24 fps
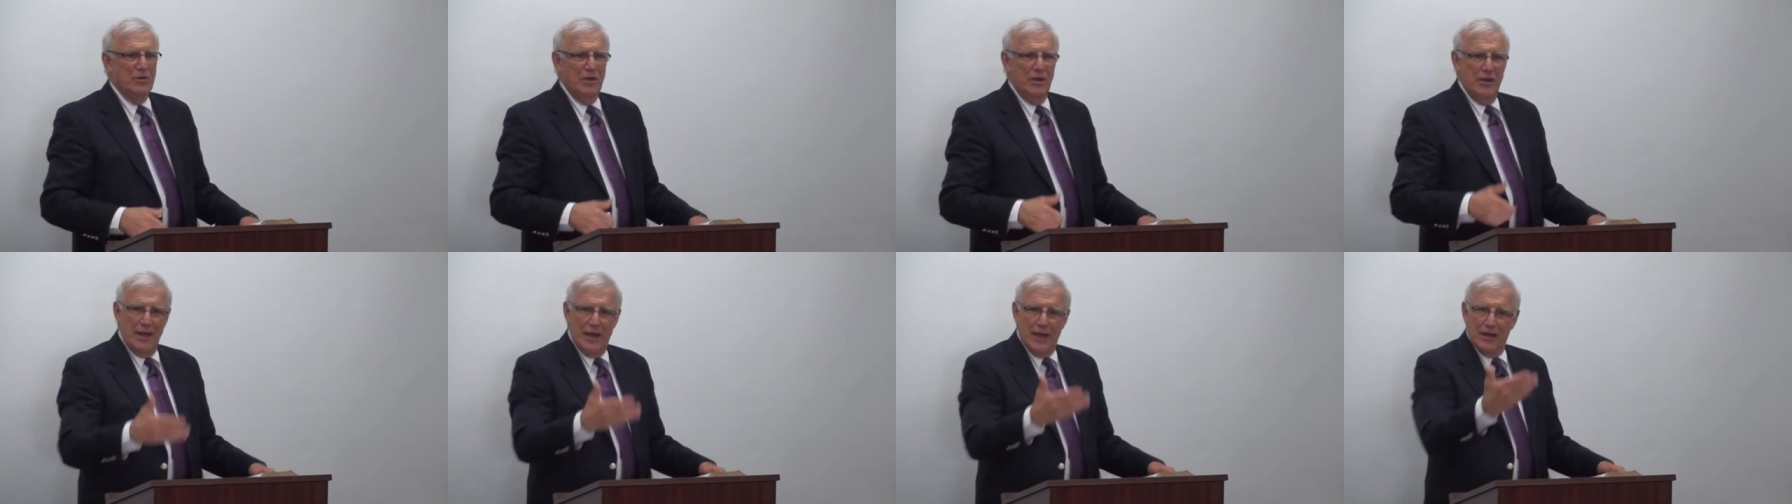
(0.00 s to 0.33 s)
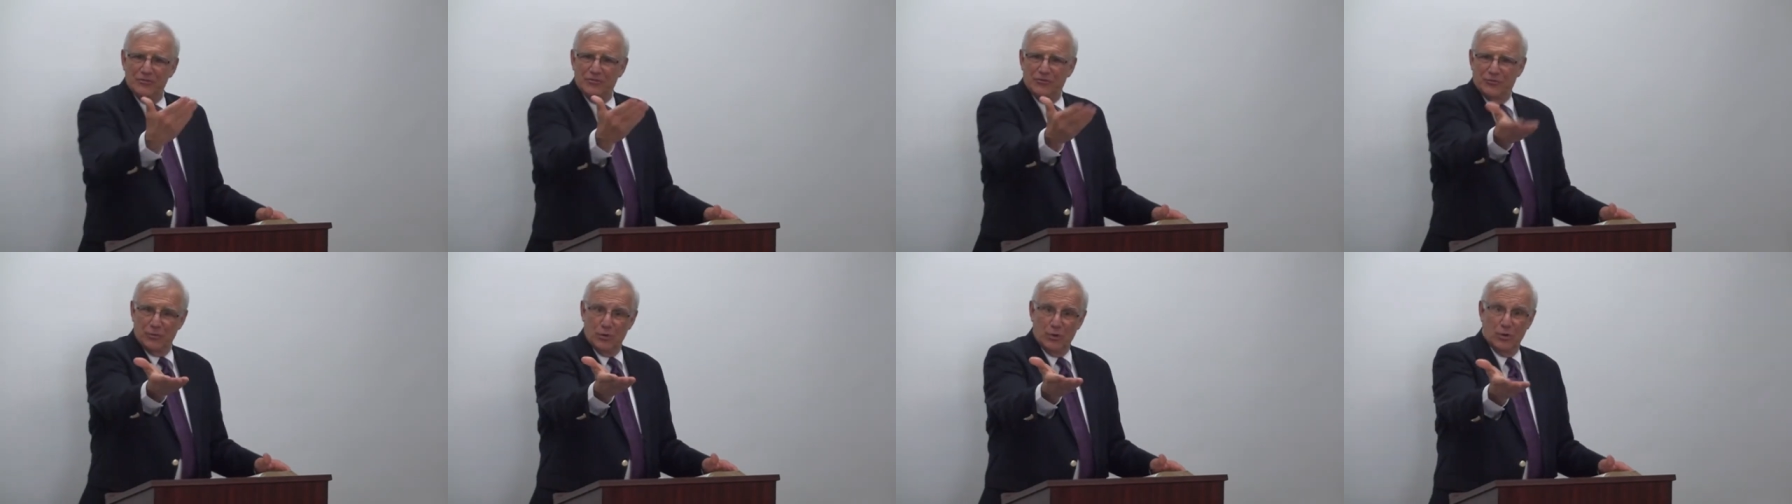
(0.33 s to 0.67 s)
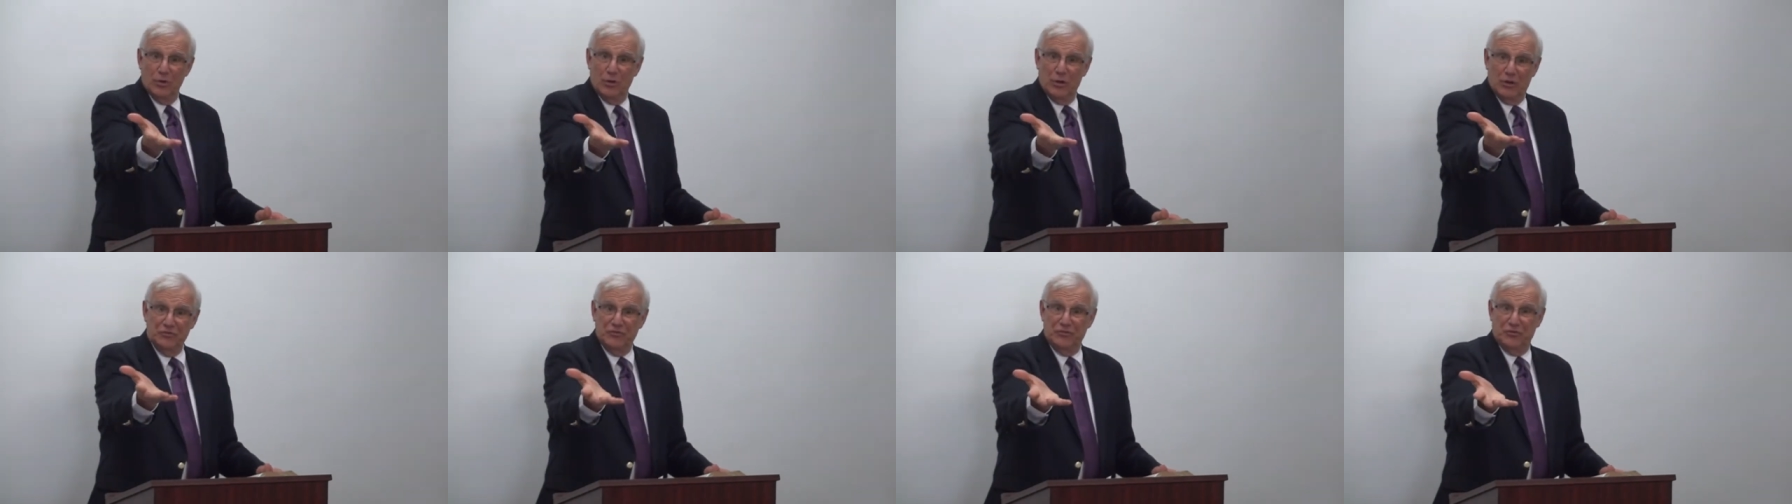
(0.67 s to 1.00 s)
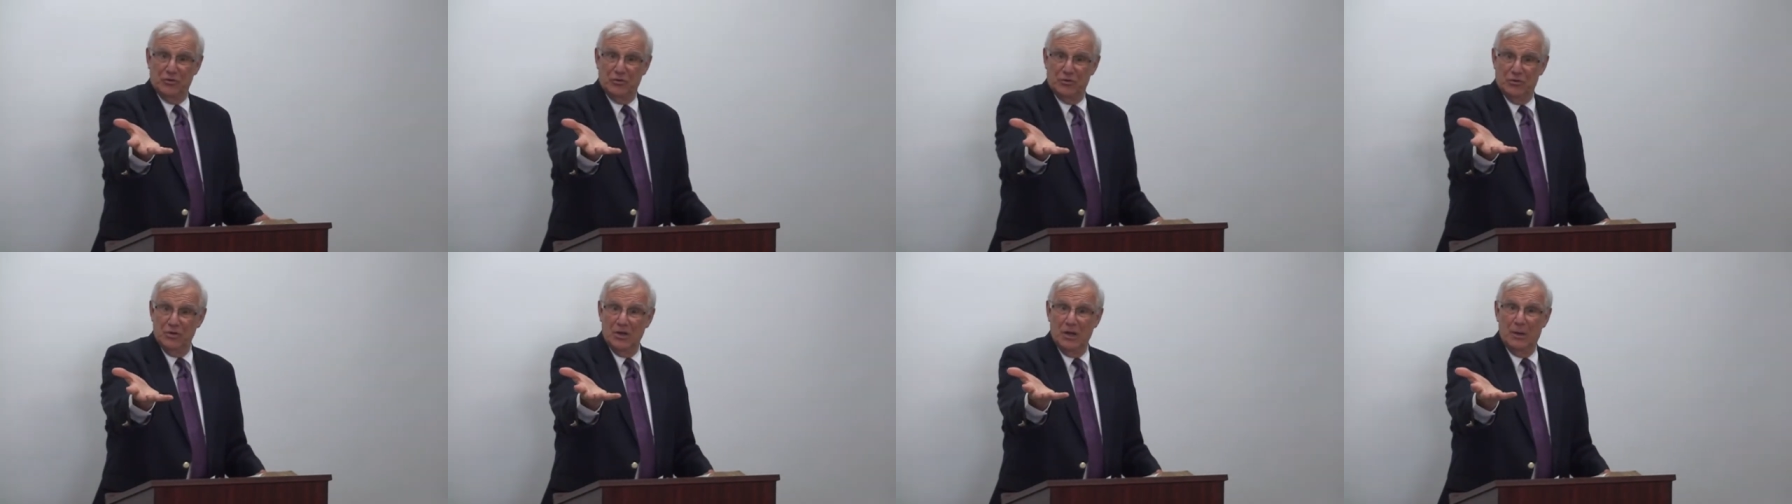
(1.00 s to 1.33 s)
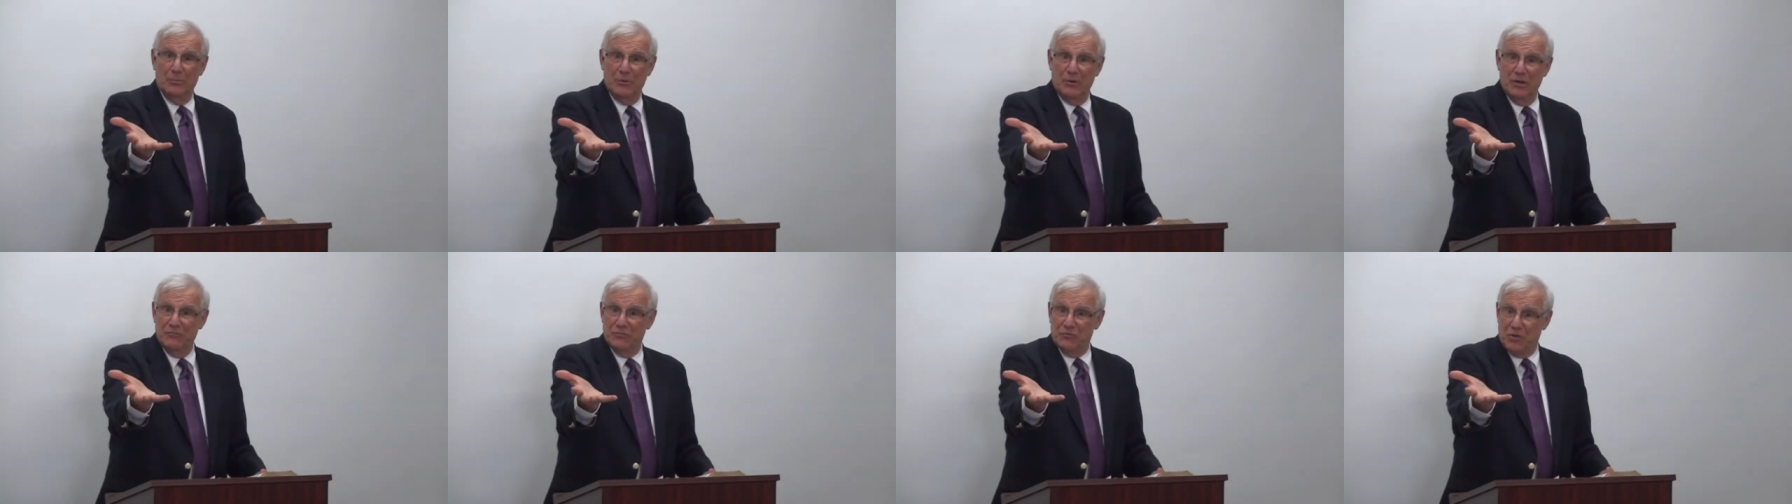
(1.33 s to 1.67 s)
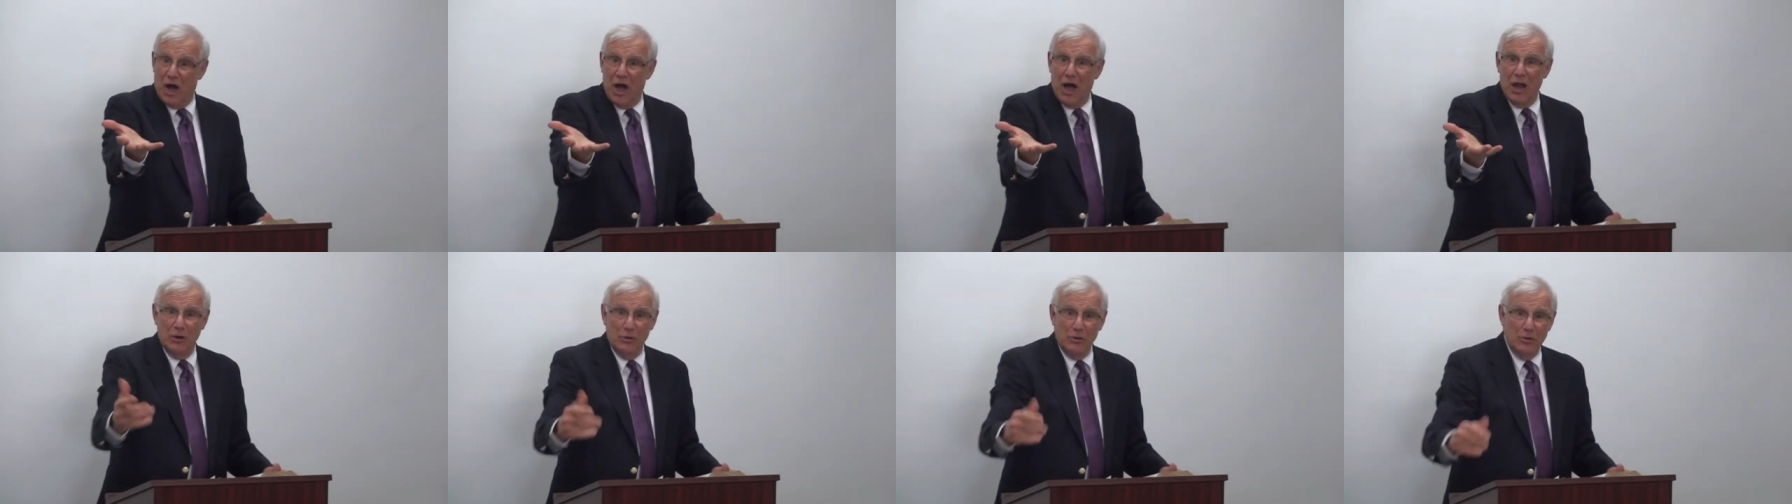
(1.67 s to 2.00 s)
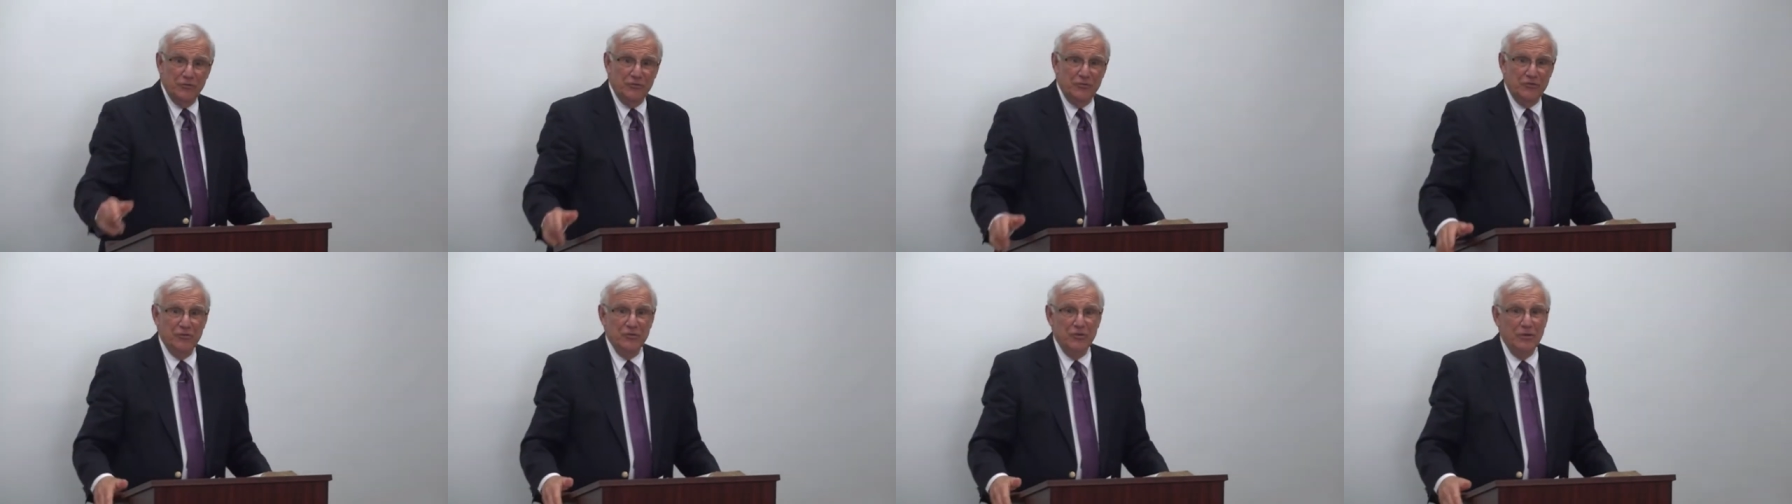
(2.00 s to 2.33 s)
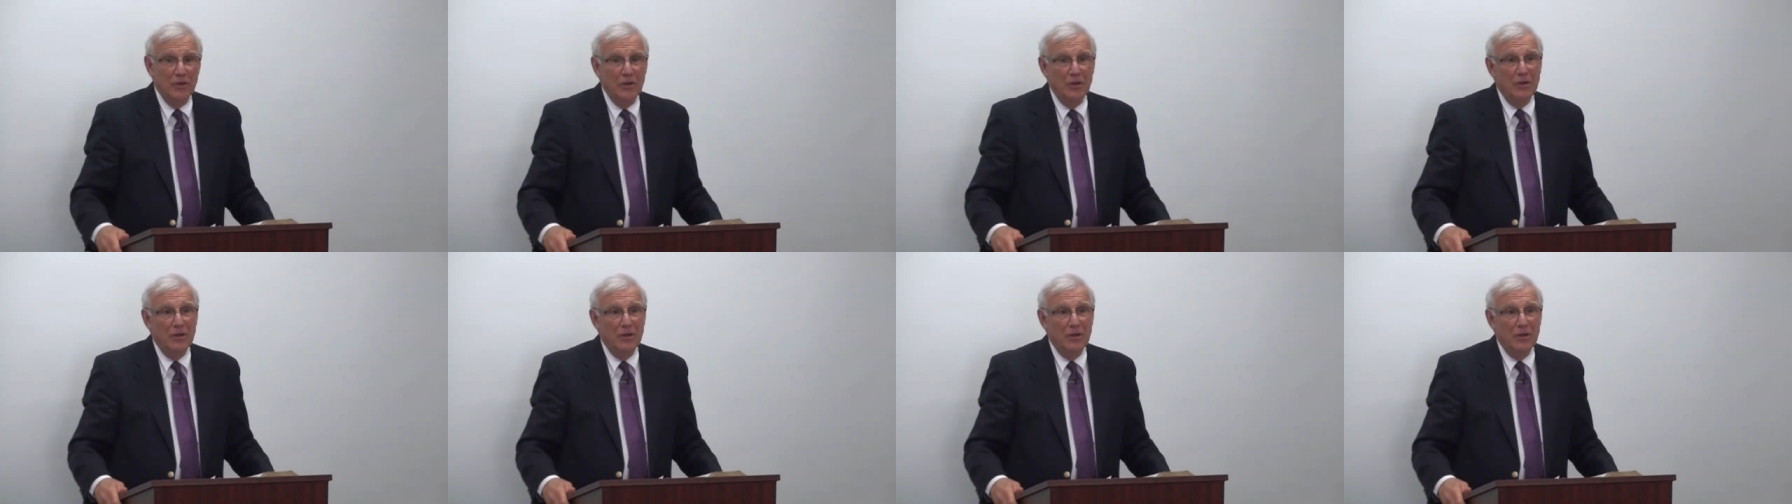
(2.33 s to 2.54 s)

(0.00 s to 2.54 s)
They ask for a certain number of dollars.